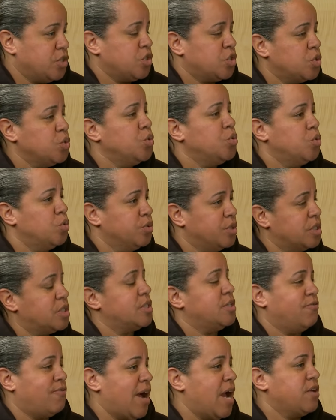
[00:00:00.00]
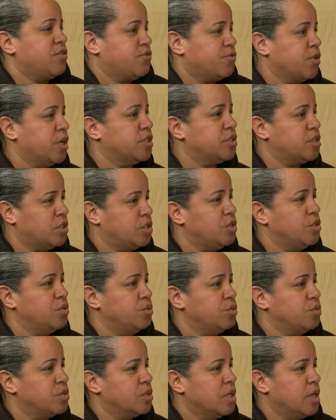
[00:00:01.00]
tool, this device for us to
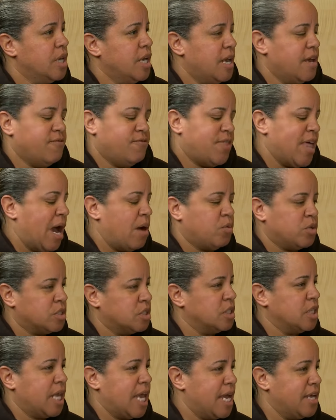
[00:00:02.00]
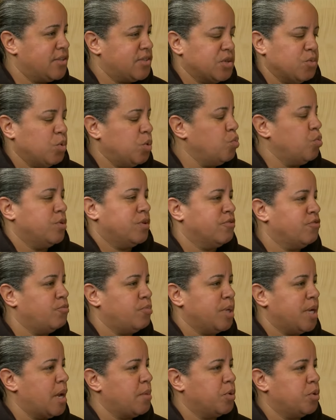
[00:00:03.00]
use. If that wasn't the case, then we wouldn't have
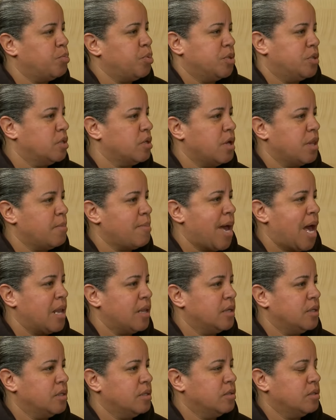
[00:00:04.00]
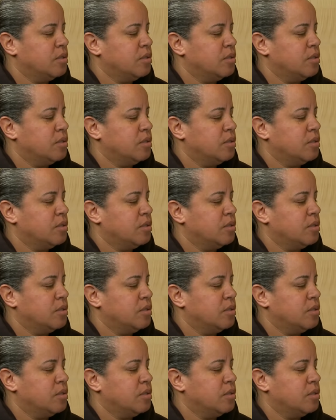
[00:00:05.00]
been able to put it on the ballot.